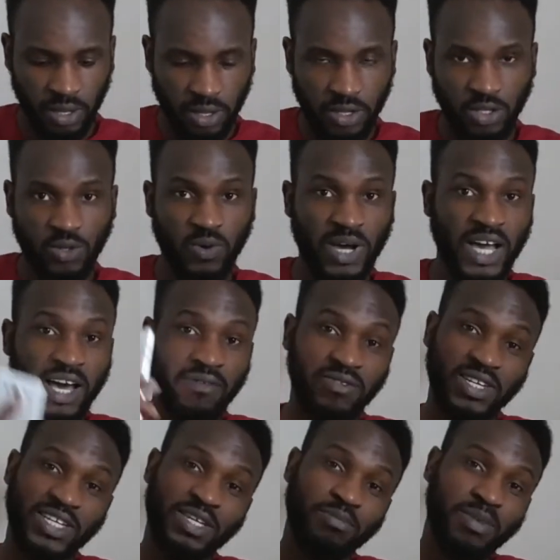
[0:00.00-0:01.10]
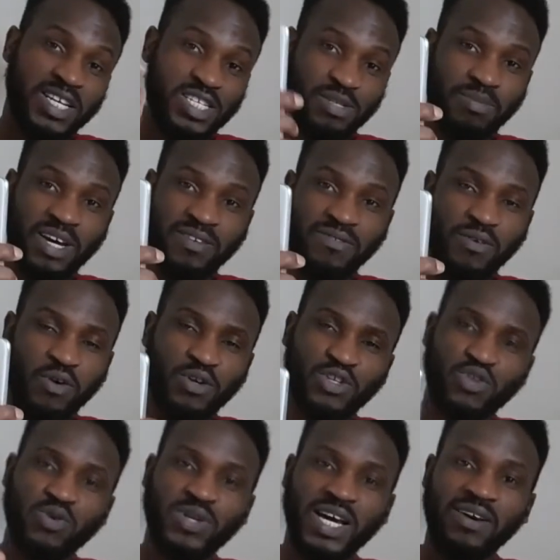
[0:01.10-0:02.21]
So I have taken my smartphone.
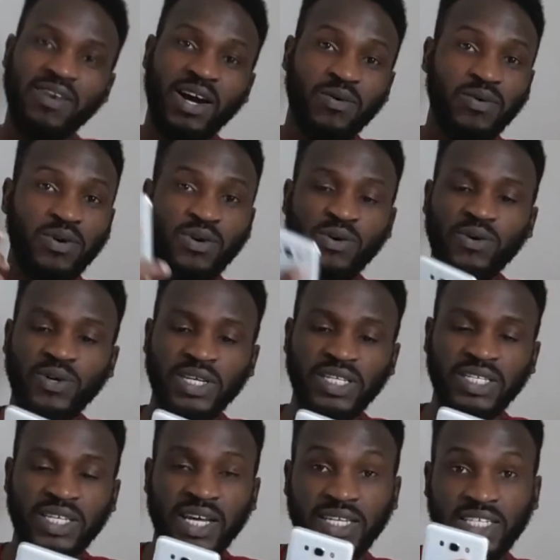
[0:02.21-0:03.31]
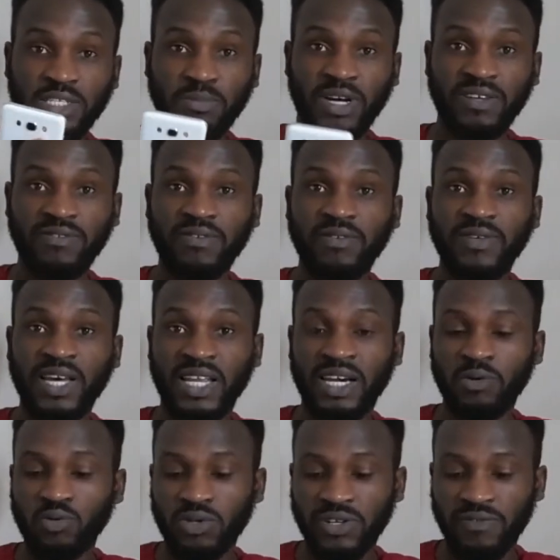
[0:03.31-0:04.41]
So now I will go inside the smartphone and I
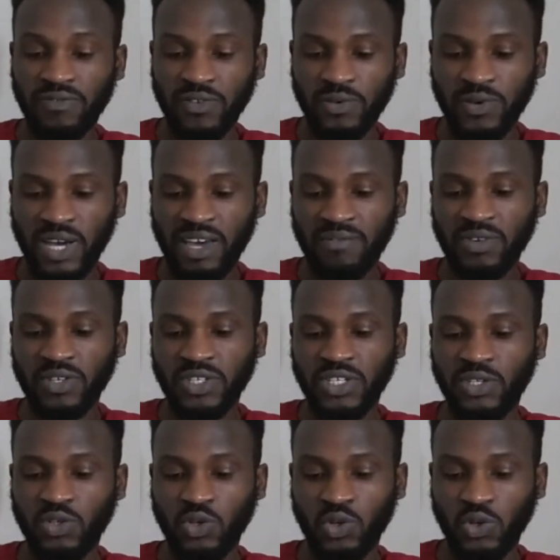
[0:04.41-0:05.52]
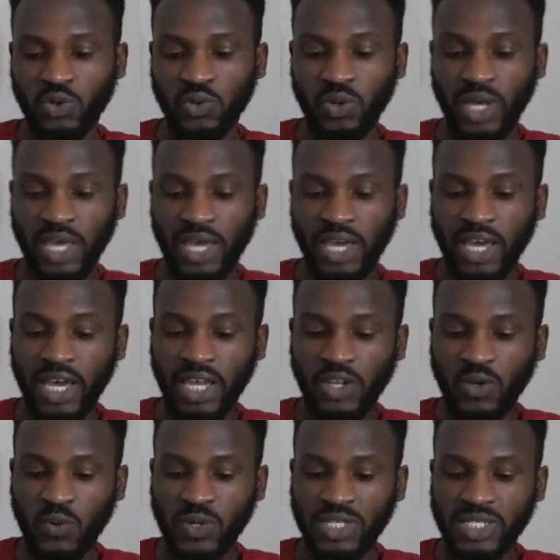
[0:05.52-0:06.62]
will review everything to you, and
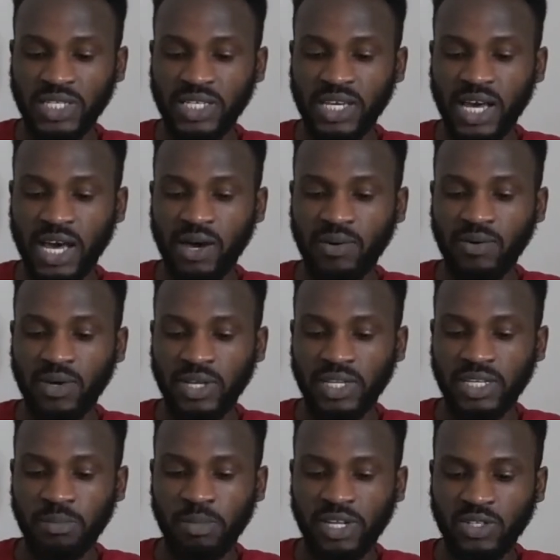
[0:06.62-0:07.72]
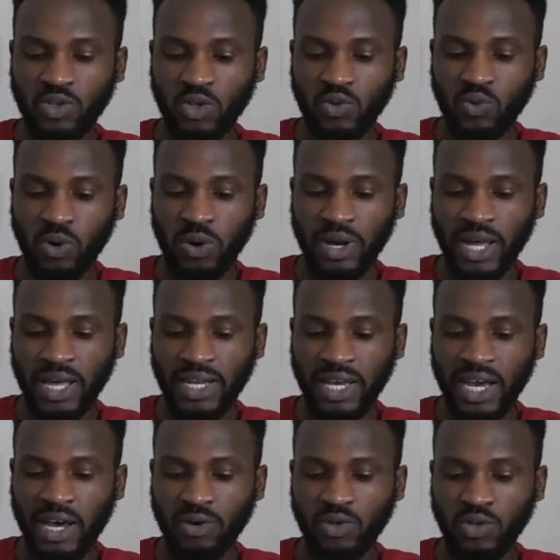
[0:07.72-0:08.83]
you will see how the method works and
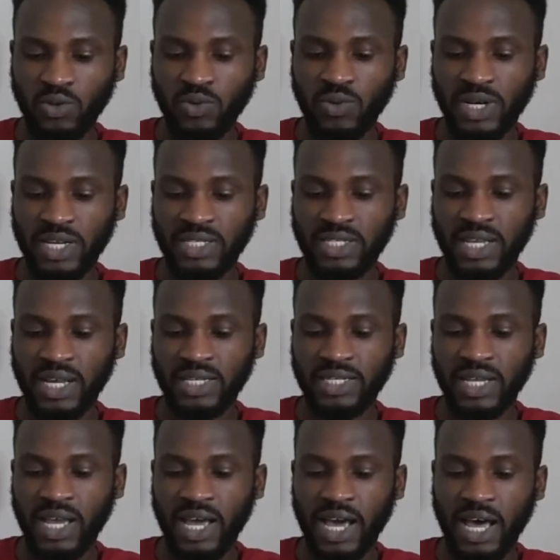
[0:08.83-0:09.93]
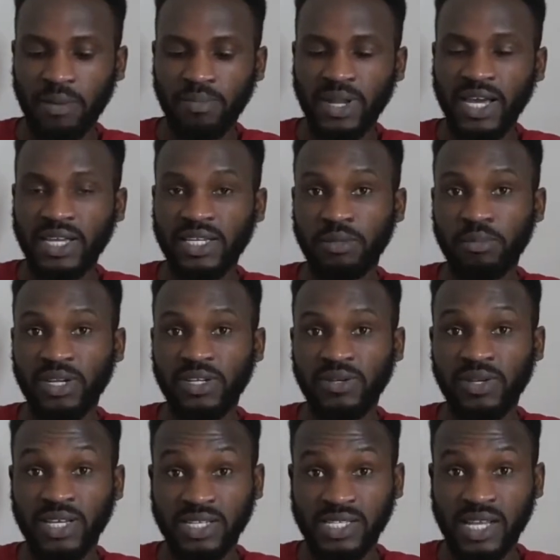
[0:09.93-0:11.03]
how you can start applying the method
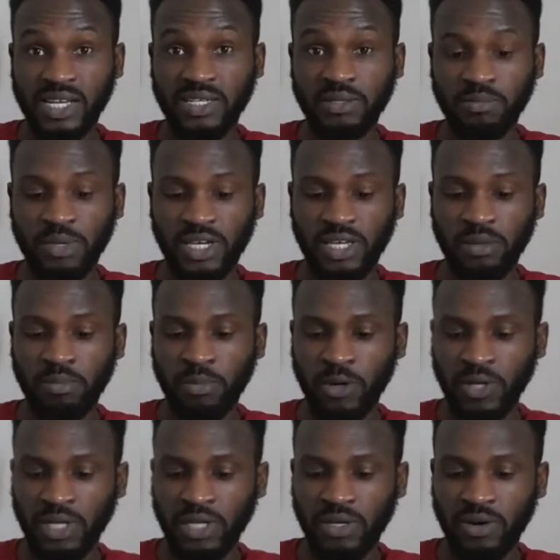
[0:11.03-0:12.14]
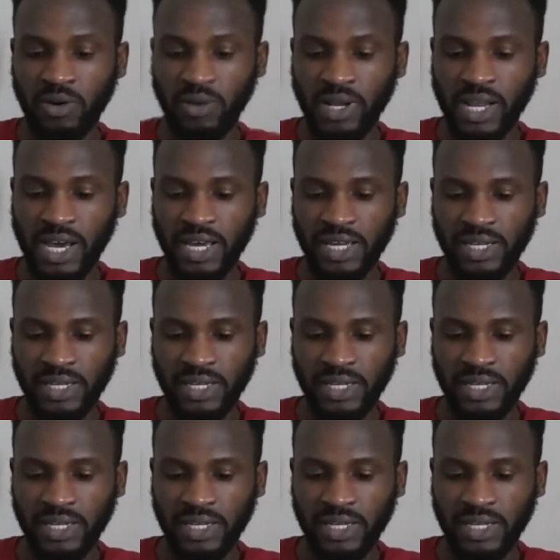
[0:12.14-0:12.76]
and start making money online.